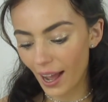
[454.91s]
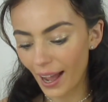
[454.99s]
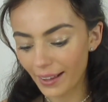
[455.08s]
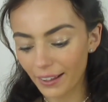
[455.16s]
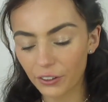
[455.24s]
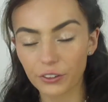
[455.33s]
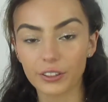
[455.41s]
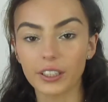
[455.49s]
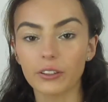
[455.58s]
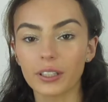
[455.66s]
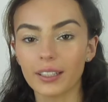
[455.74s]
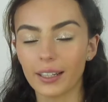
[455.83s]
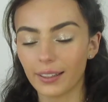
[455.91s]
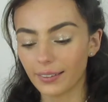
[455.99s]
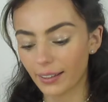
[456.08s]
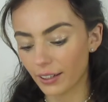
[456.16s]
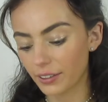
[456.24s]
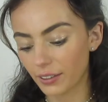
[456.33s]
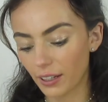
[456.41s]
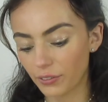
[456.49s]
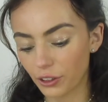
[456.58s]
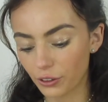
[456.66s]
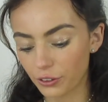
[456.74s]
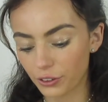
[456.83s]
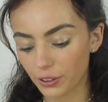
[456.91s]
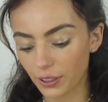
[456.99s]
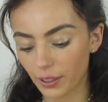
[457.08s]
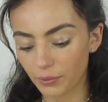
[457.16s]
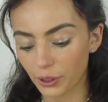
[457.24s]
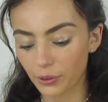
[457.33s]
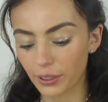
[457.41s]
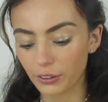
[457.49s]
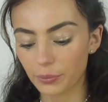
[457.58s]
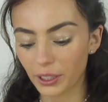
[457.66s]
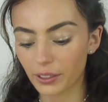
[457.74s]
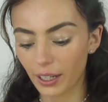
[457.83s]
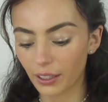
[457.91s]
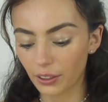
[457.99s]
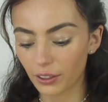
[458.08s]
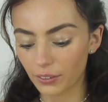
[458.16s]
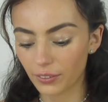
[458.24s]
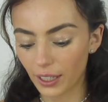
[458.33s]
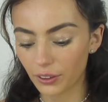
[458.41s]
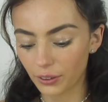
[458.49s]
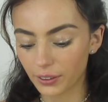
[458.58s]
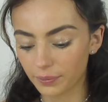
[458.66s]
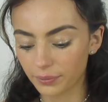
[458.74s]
Highlighter Reloaded in Dare to Divulge. And we're going to put a lot of that on.